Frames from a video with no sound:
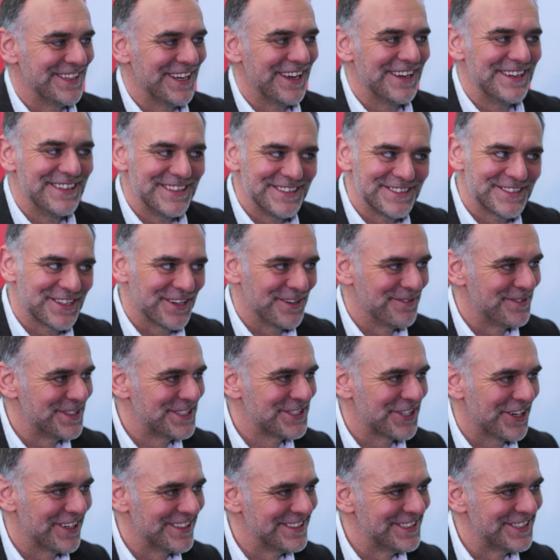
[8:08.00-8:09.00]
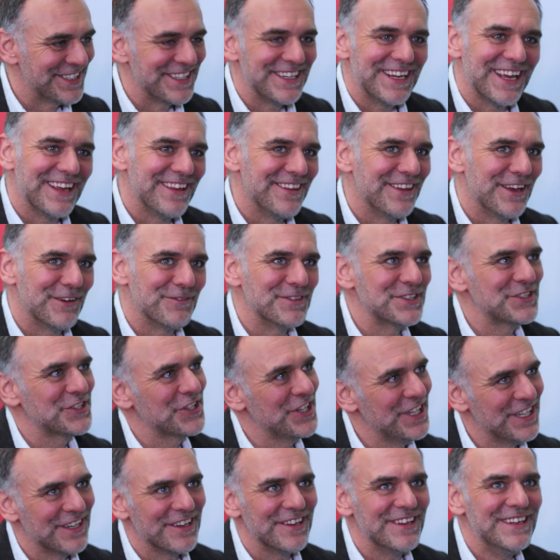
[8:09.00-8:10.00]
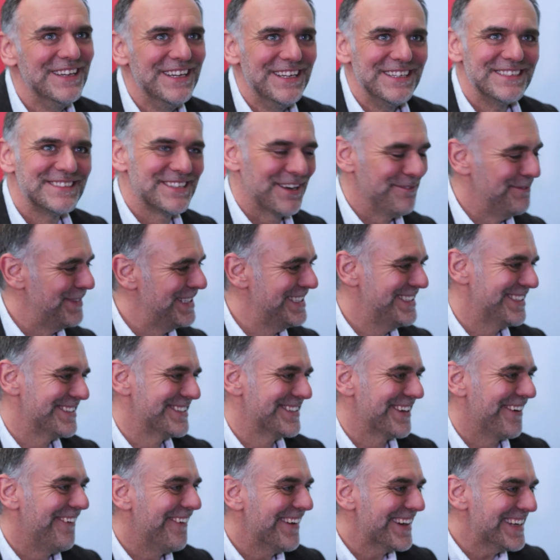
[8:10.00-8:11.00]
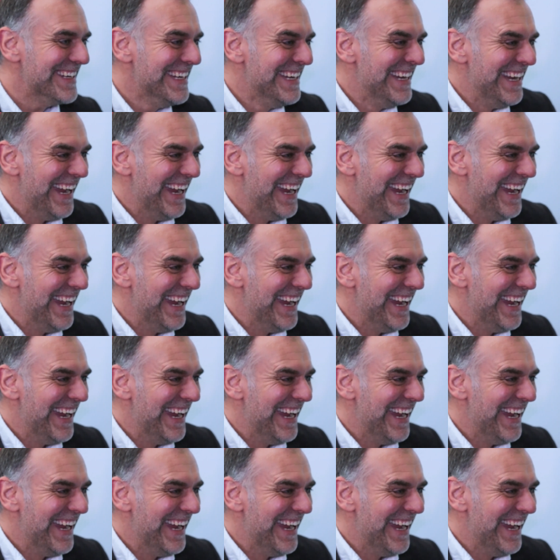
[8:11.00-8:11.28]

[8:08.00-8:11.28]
So it's going to be challenging getting that machine at 10 metres high.